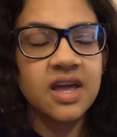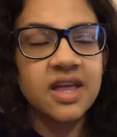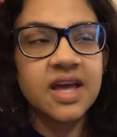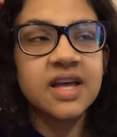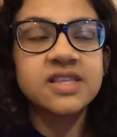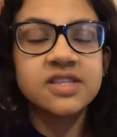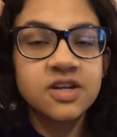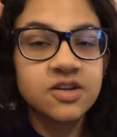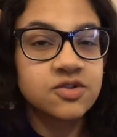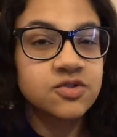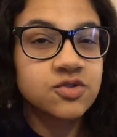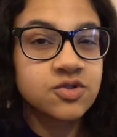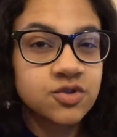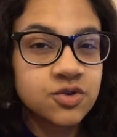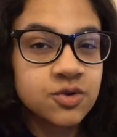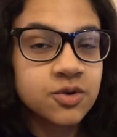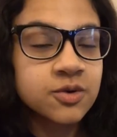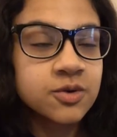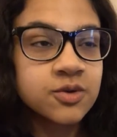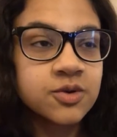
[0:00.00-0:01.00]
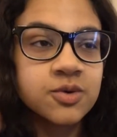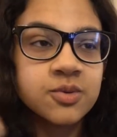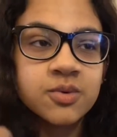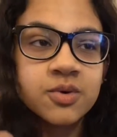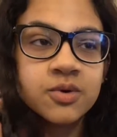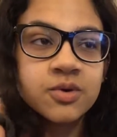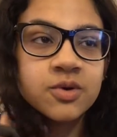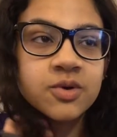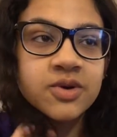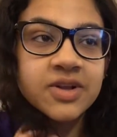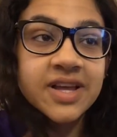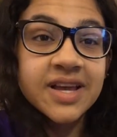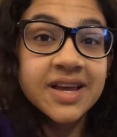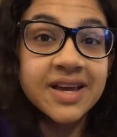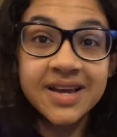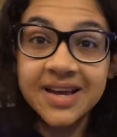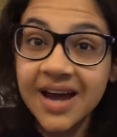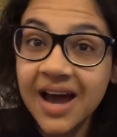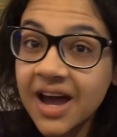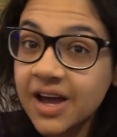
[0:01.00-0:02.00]
that's not true. You won't look
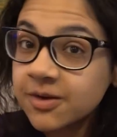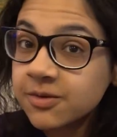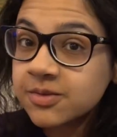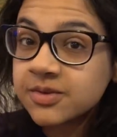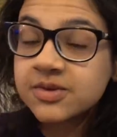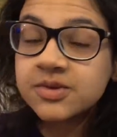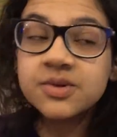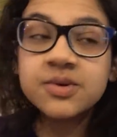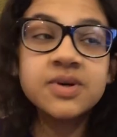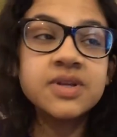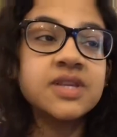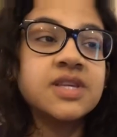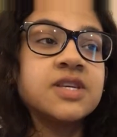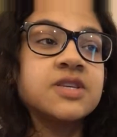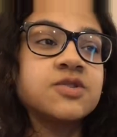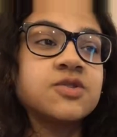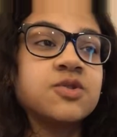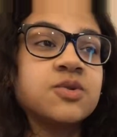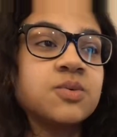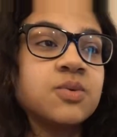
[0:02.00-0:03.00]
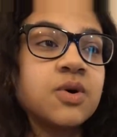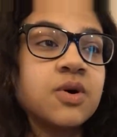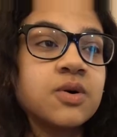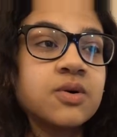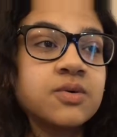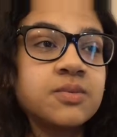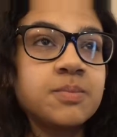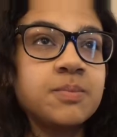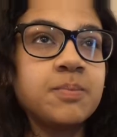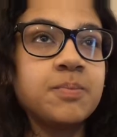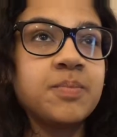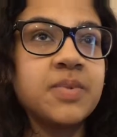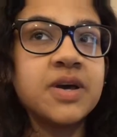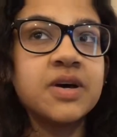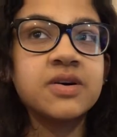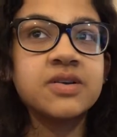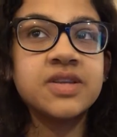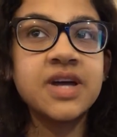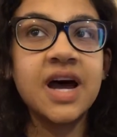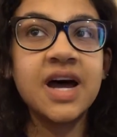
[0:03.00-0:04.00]
like a guy doing these. You won't
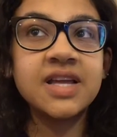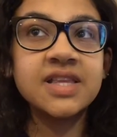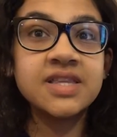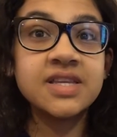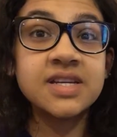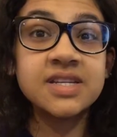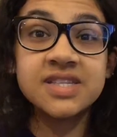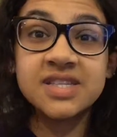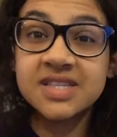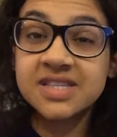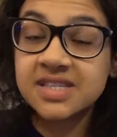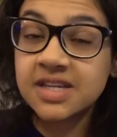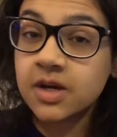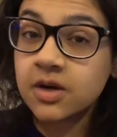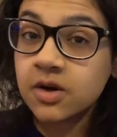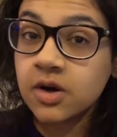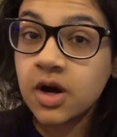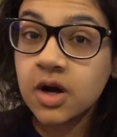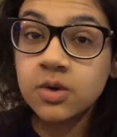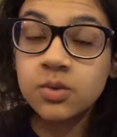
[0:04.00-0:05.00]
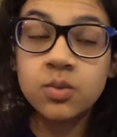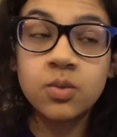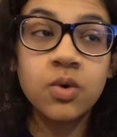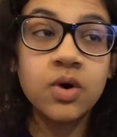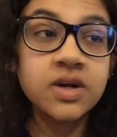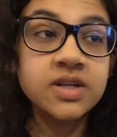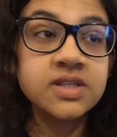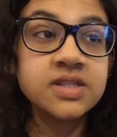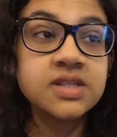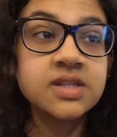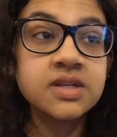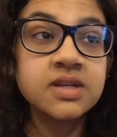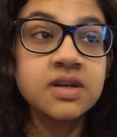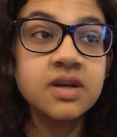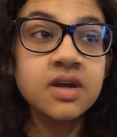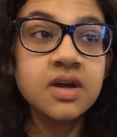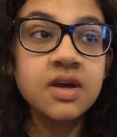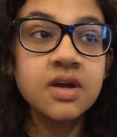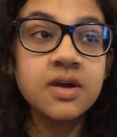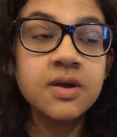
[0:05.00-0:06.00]
build unnecessary, unwanted
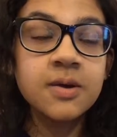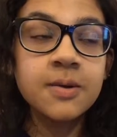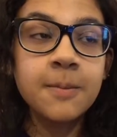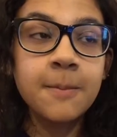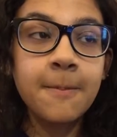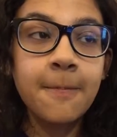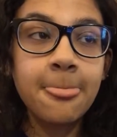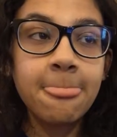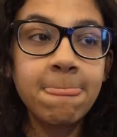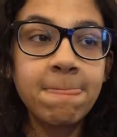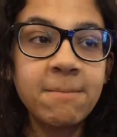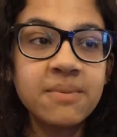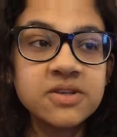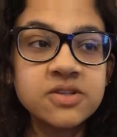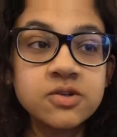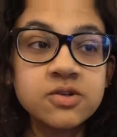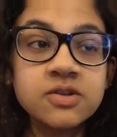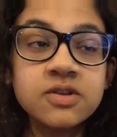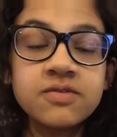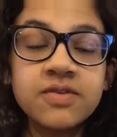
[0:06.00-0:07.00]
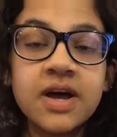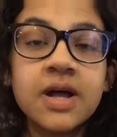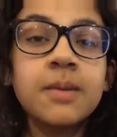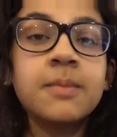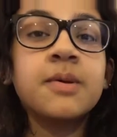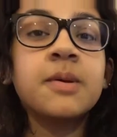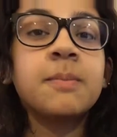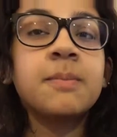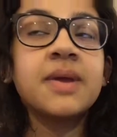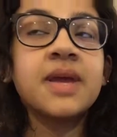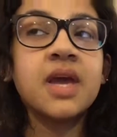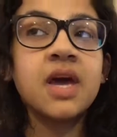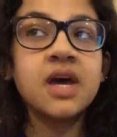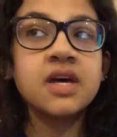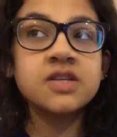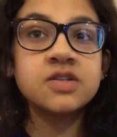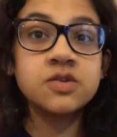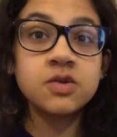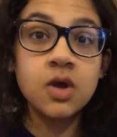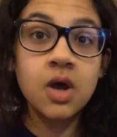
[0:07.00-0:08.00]
muscle development
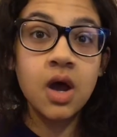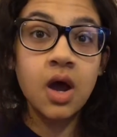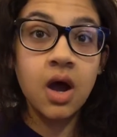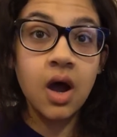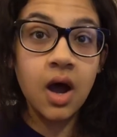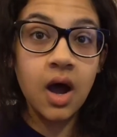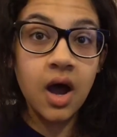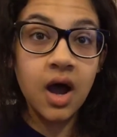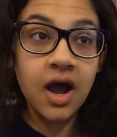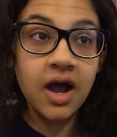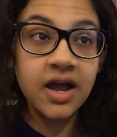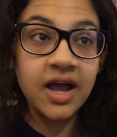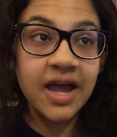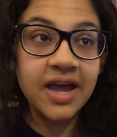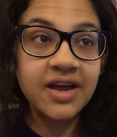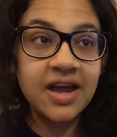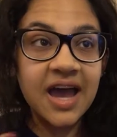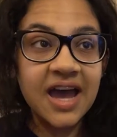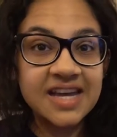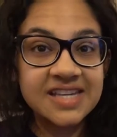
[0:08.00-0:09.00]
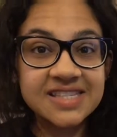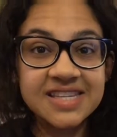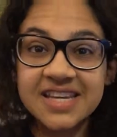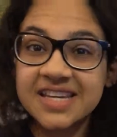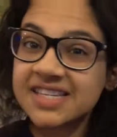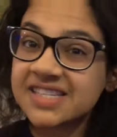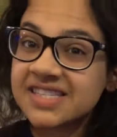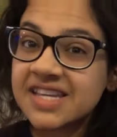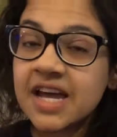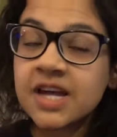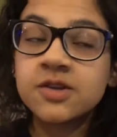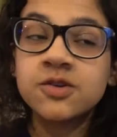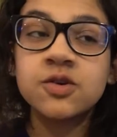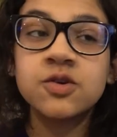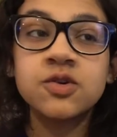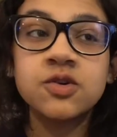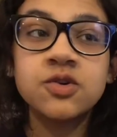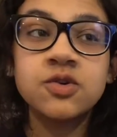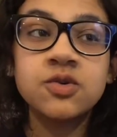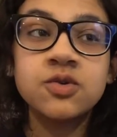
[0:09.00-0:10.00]
because, as like a side
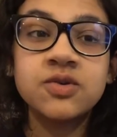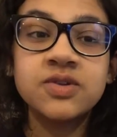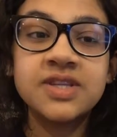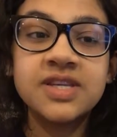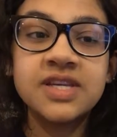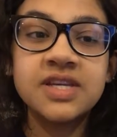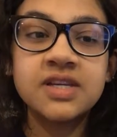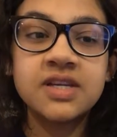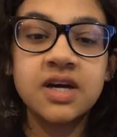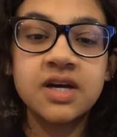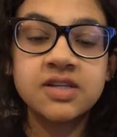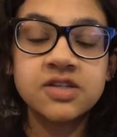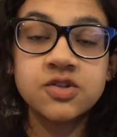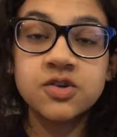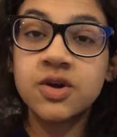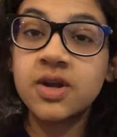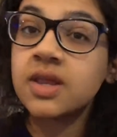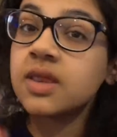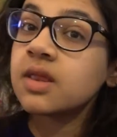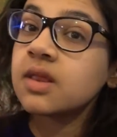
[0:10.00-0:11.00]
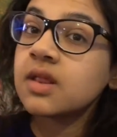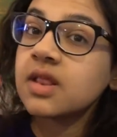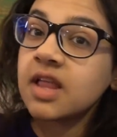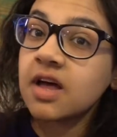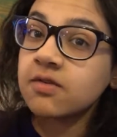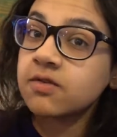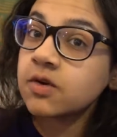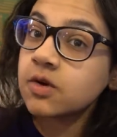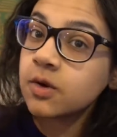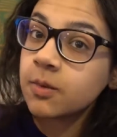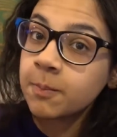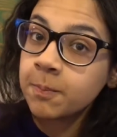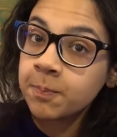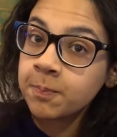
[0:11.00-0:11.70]
note, you need a certain level